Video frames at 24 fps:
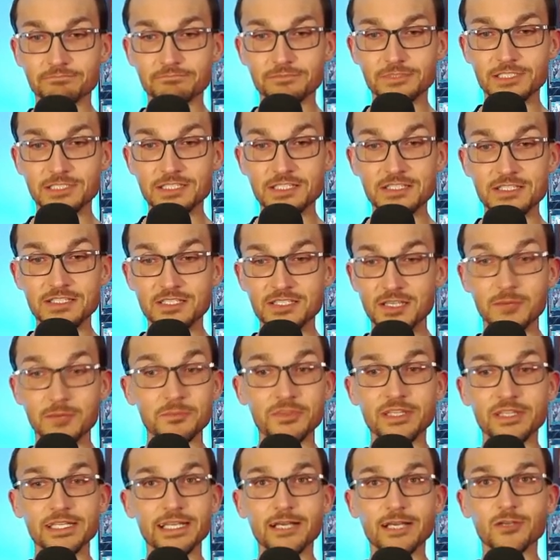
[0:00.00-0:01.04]

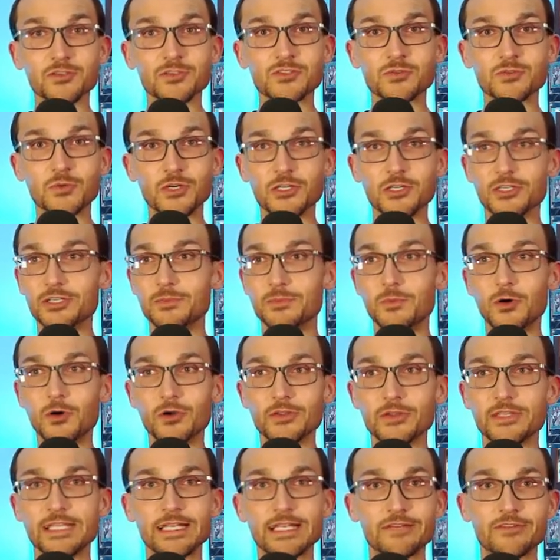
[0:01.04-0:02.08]
something else work
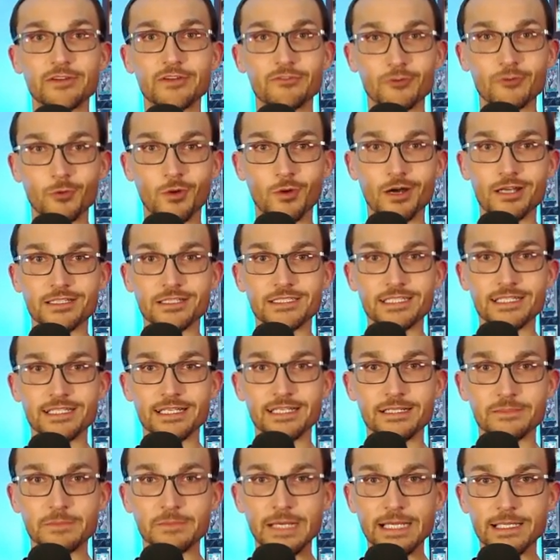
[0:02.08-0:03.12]
more than I've ever wanted
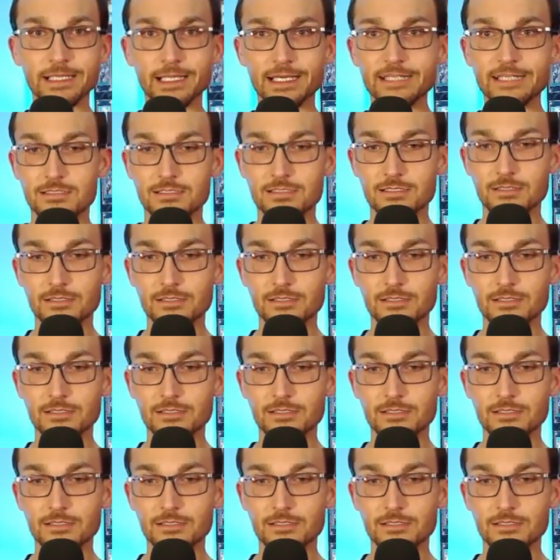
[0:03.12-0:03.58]
in my life.